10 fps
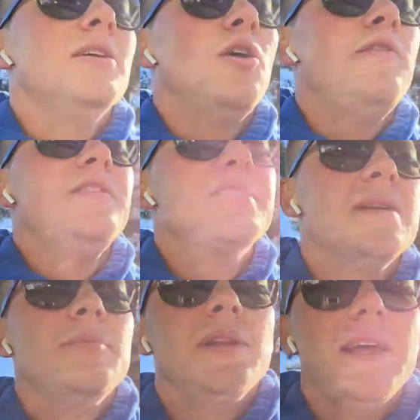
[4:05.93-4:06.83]

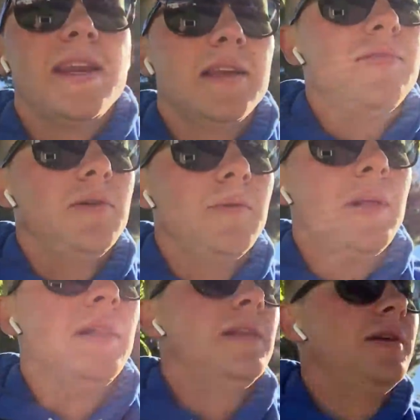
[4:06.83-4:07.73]
overstimulating, if you
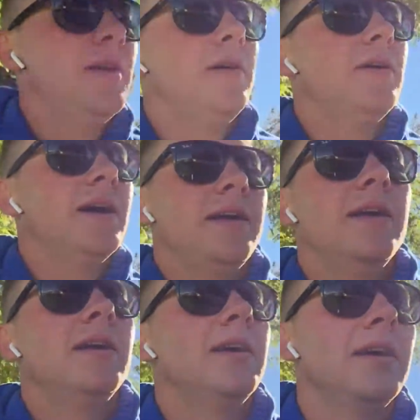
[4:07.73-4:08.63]
will. You know, I.
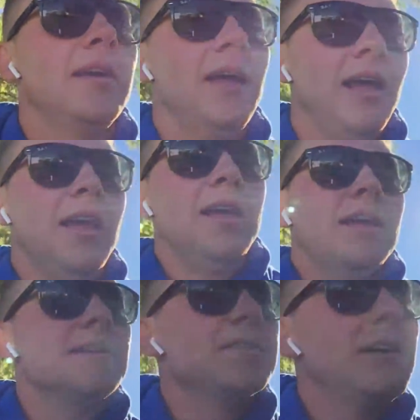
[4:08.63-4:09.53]

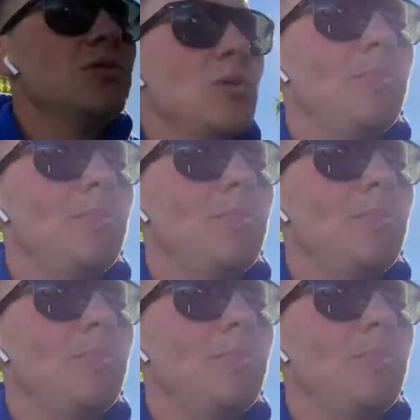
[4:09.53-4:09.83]
It's hard to